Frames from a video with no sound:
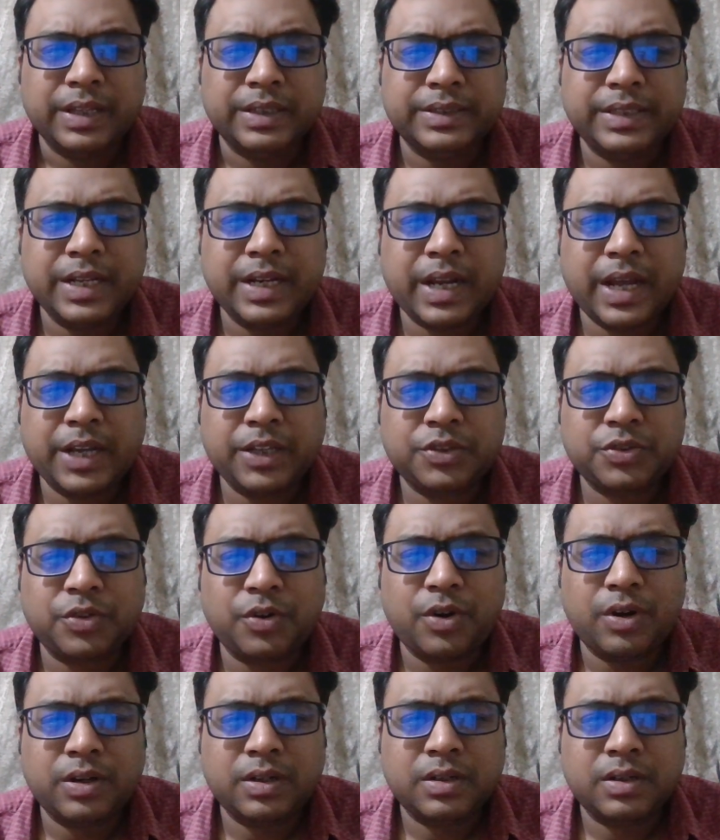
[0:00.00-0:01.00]
Then I
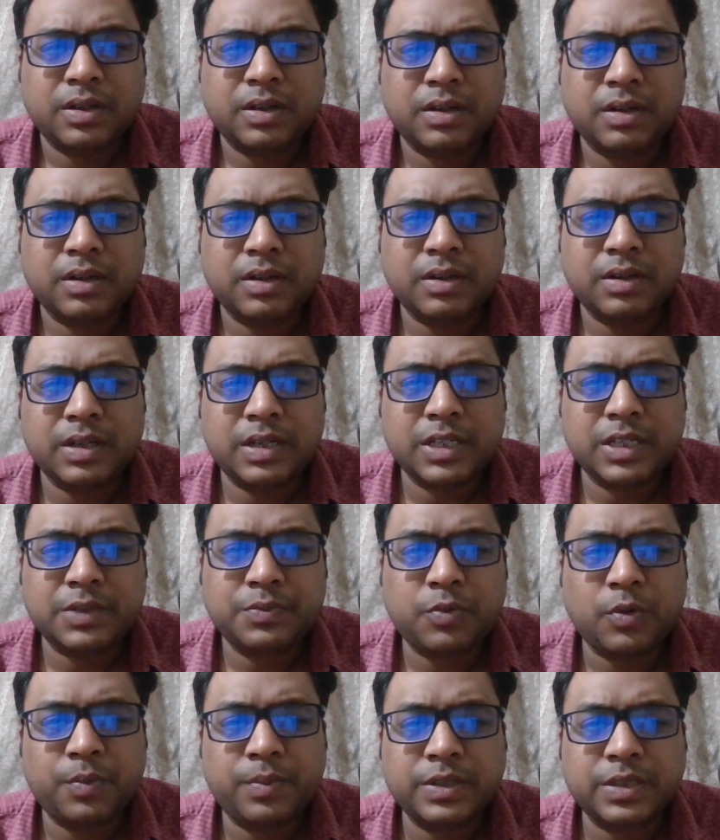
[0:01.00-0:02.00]
thought it is
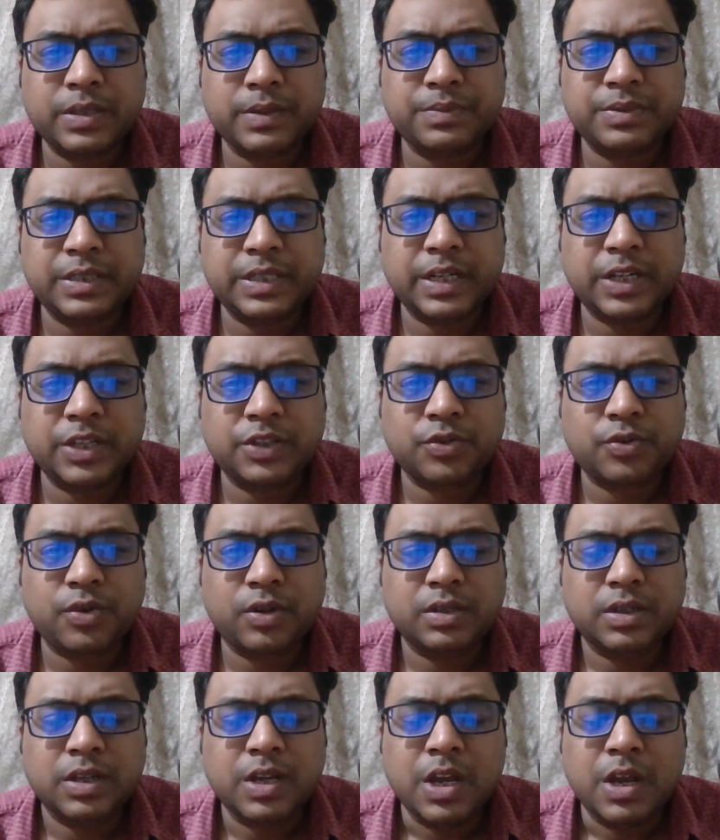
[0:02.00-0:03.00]
probably some CNS
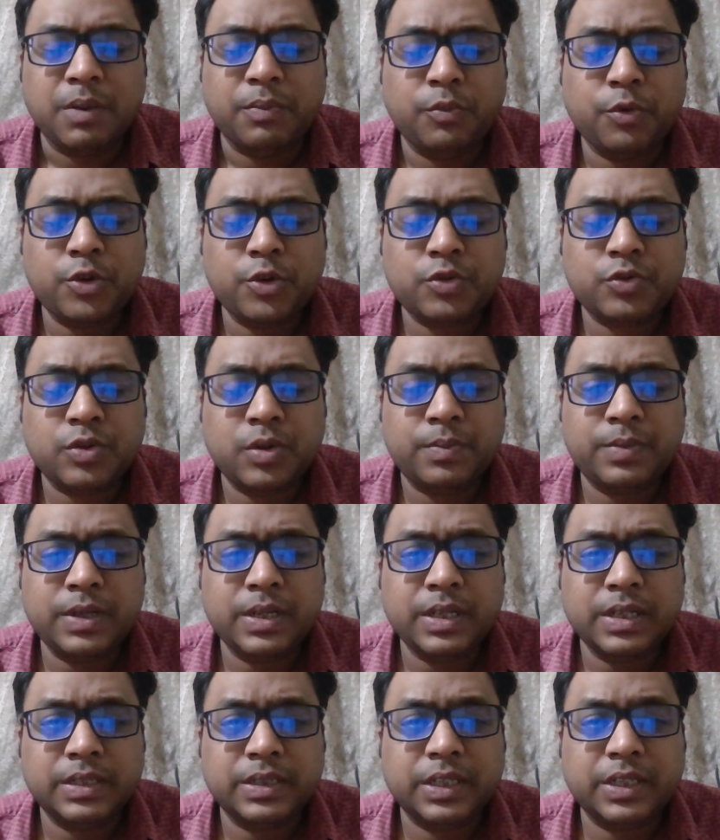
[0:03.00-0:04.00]
cause. Most
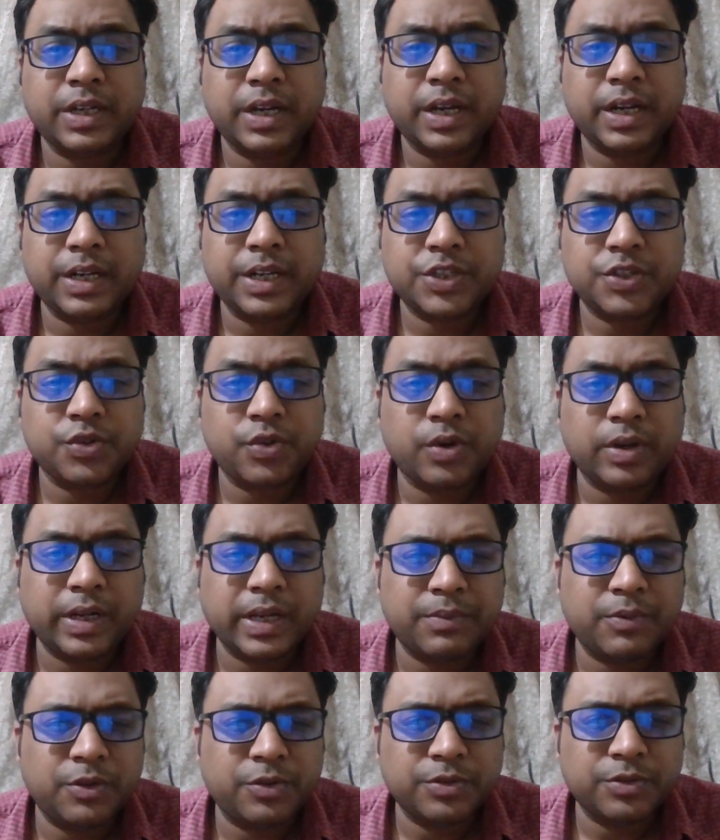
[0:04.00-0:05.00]
probably, the girl is not
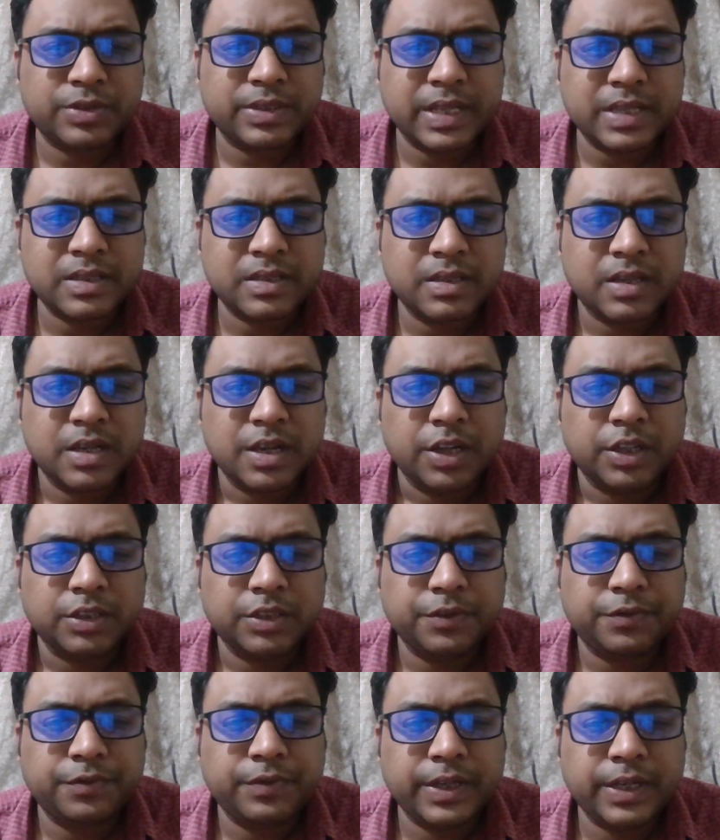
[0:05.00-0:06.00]
able to sense
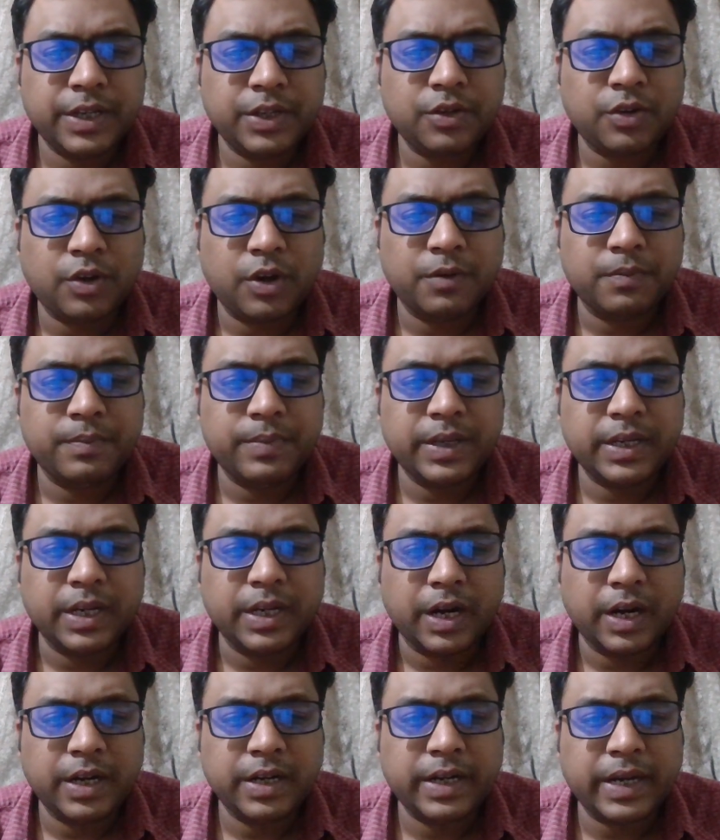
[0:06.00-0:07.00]
the feeling of being
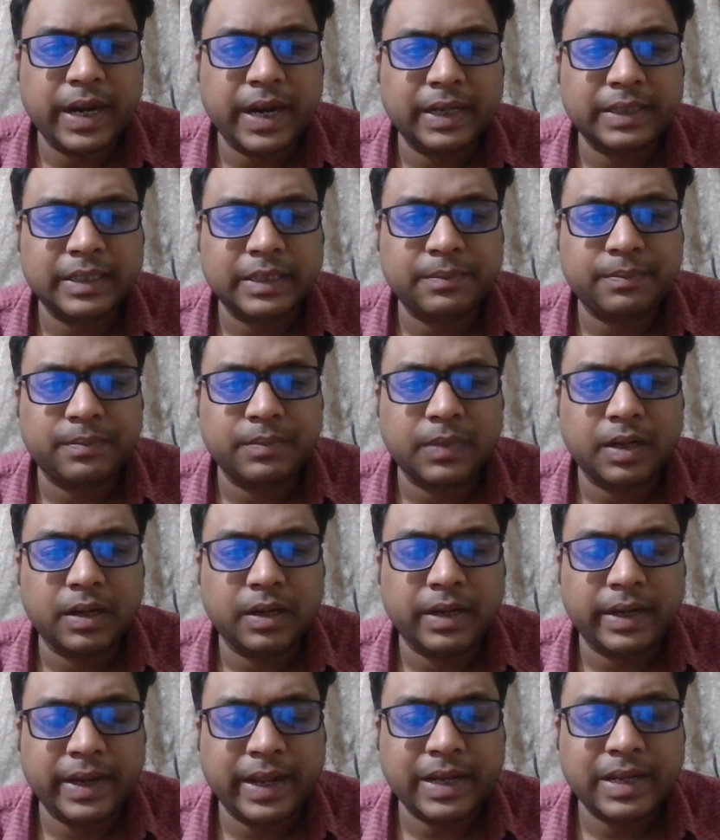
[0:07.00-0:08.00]
hurt at the
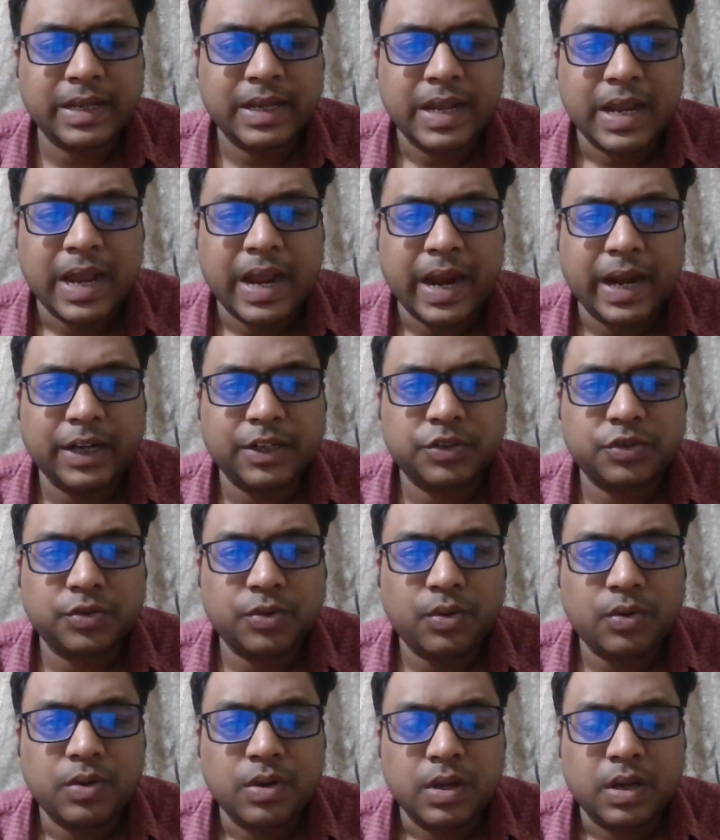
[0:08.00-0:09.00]
leg, and
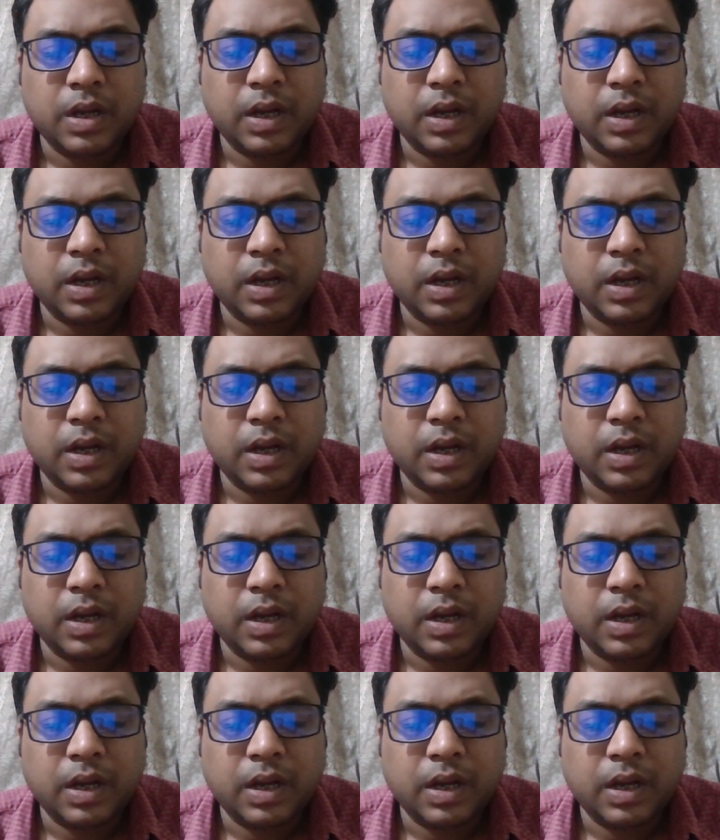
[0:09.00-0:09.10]
so